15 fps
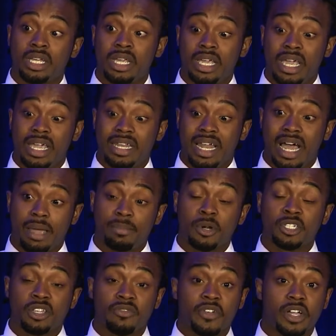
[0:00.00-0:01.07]
and I
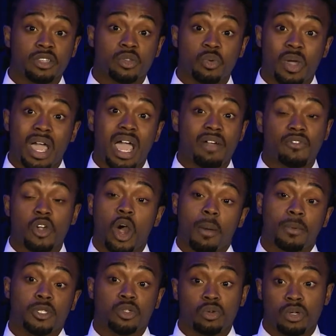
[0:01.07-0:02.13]
persevere through every
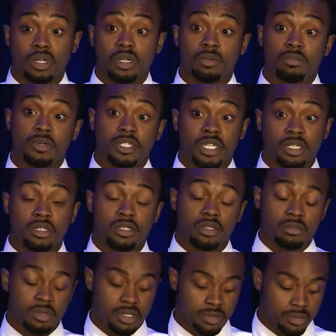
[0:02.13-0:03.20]
opportunity presented to me.